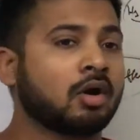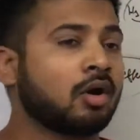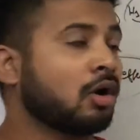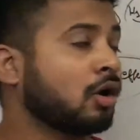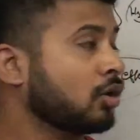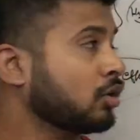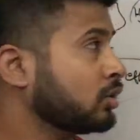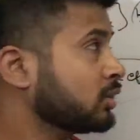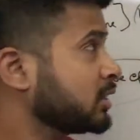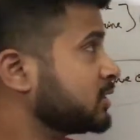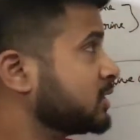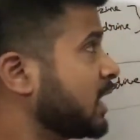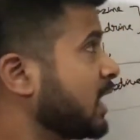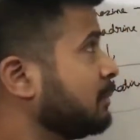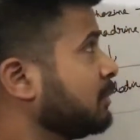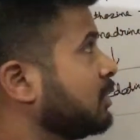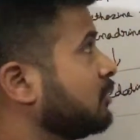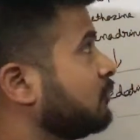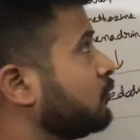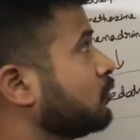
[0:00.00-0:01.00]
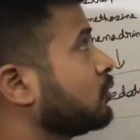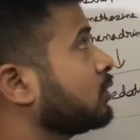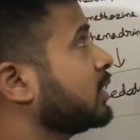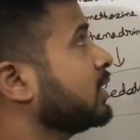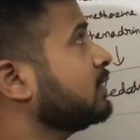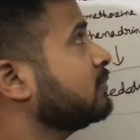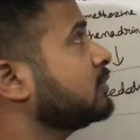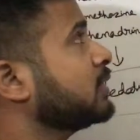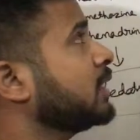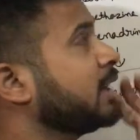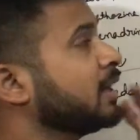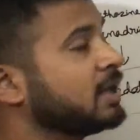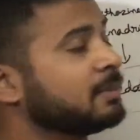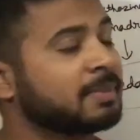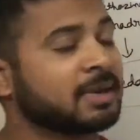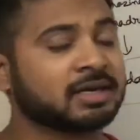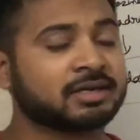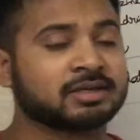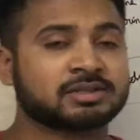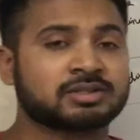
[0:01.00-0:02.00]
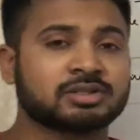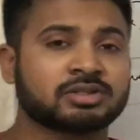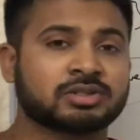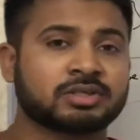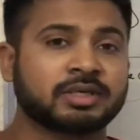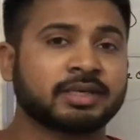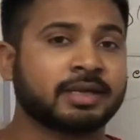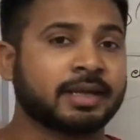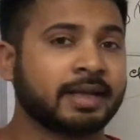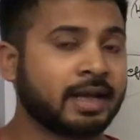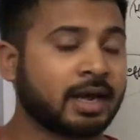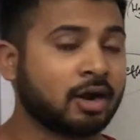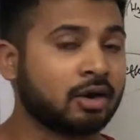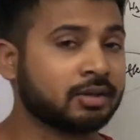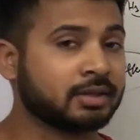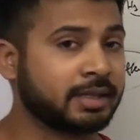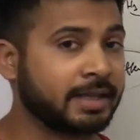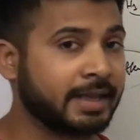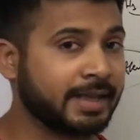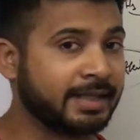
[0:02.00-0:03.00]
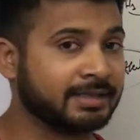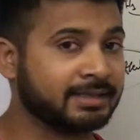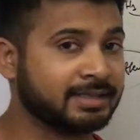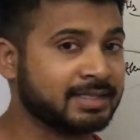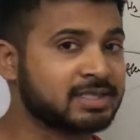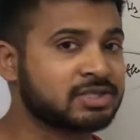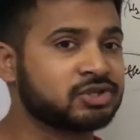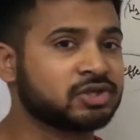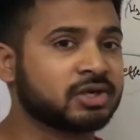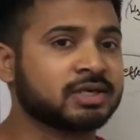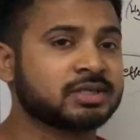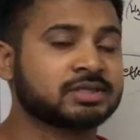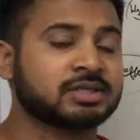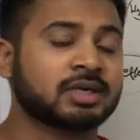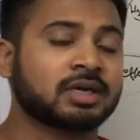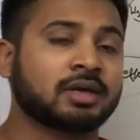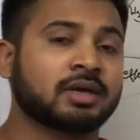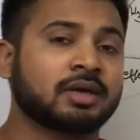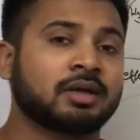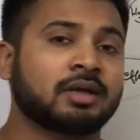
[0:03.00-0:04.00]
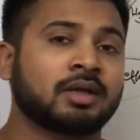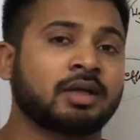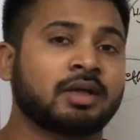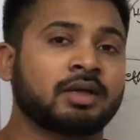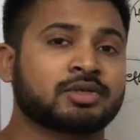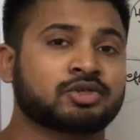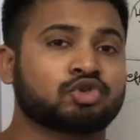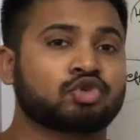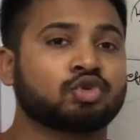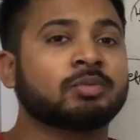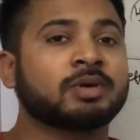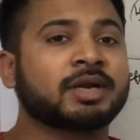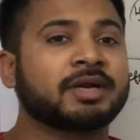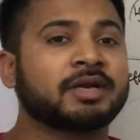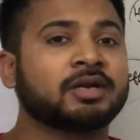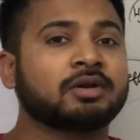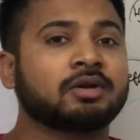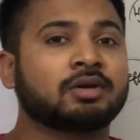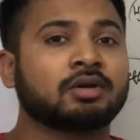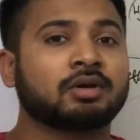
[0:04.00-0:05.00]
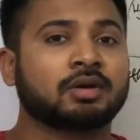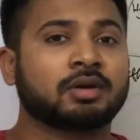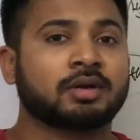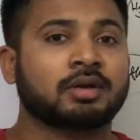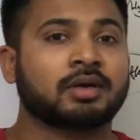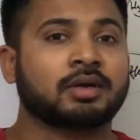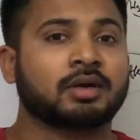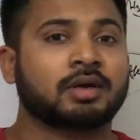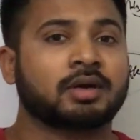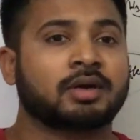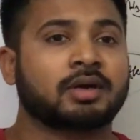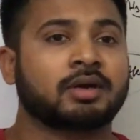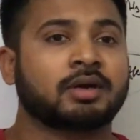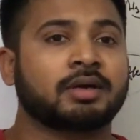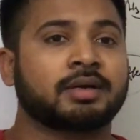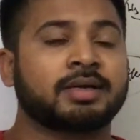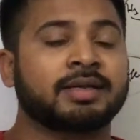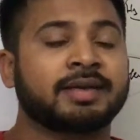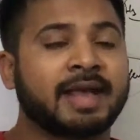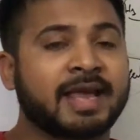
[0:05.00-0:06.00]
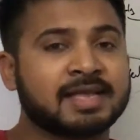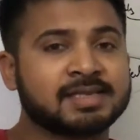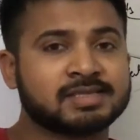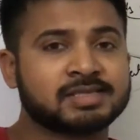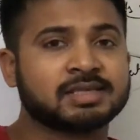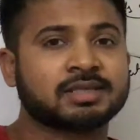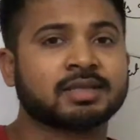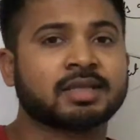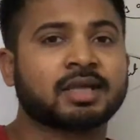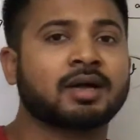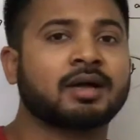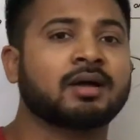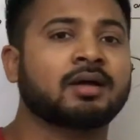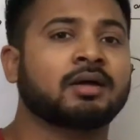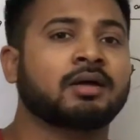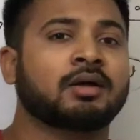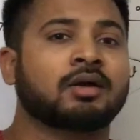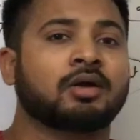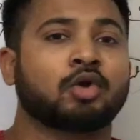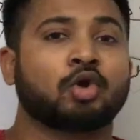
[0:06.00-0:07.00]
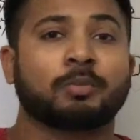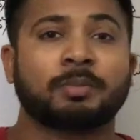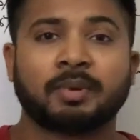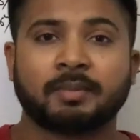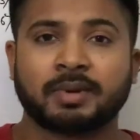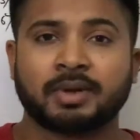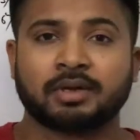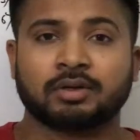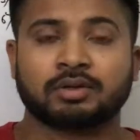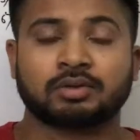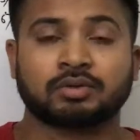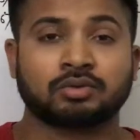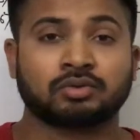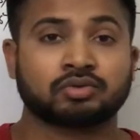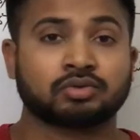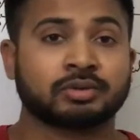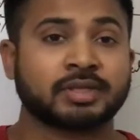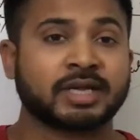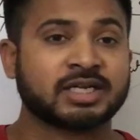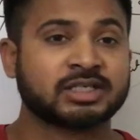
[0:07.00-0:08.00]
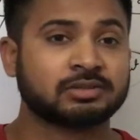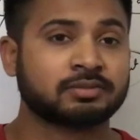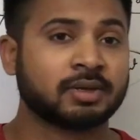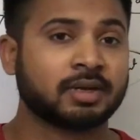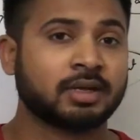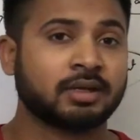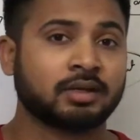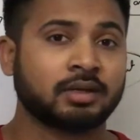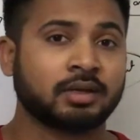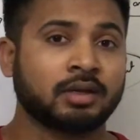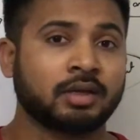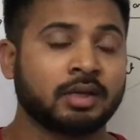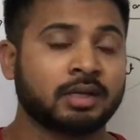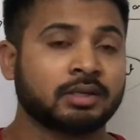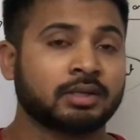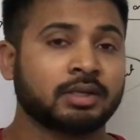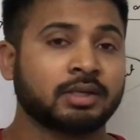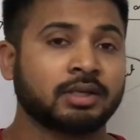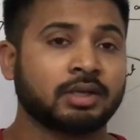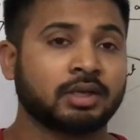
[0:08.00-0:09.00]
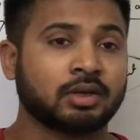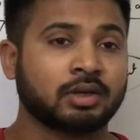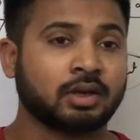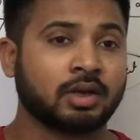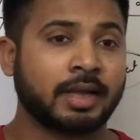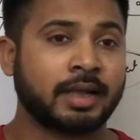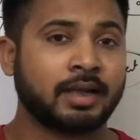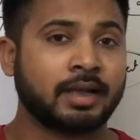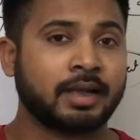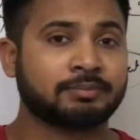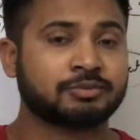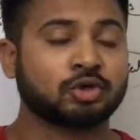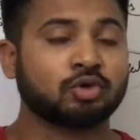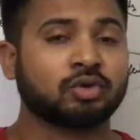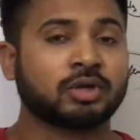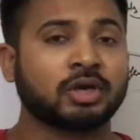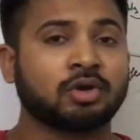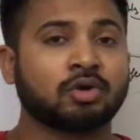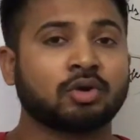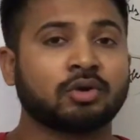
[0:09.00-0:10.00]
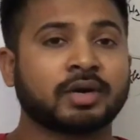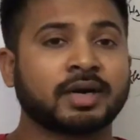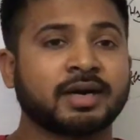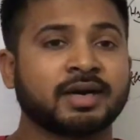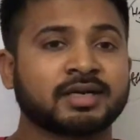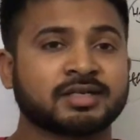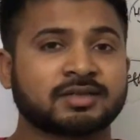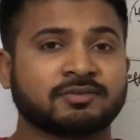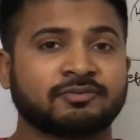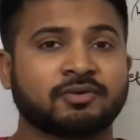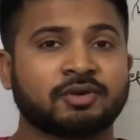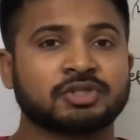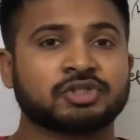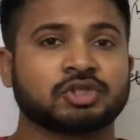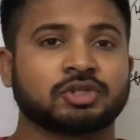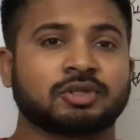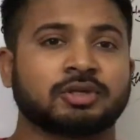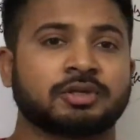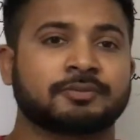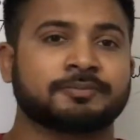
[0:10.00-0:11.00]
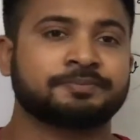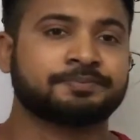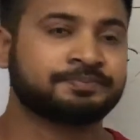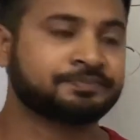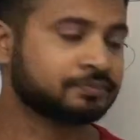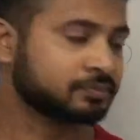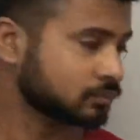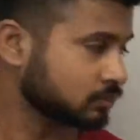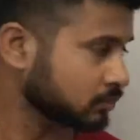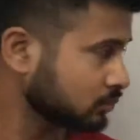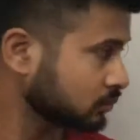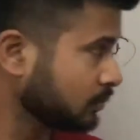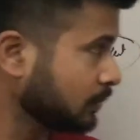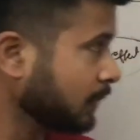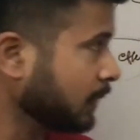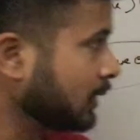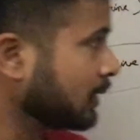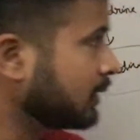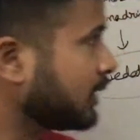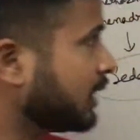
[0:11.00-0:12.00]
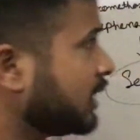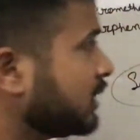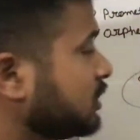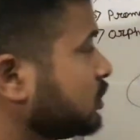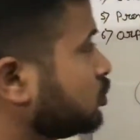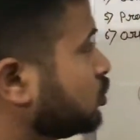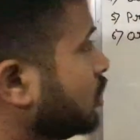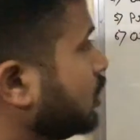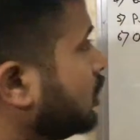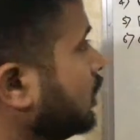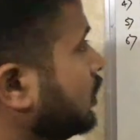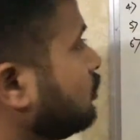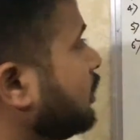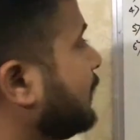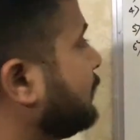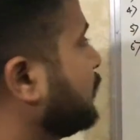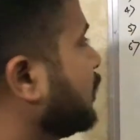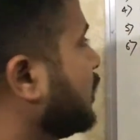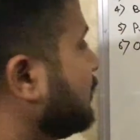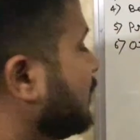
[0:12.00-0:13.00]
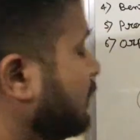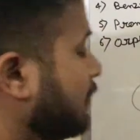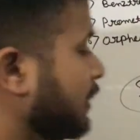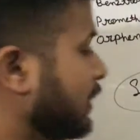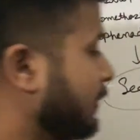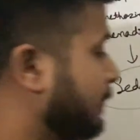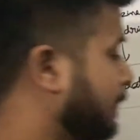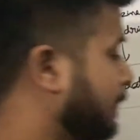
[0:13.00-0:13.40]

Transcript: or on the time if you give the anti-Parkinson's drug and this drug is stimulating or enhancing the dopamine, so that's why the absolutely contraindication for each other. That is the you have to remember.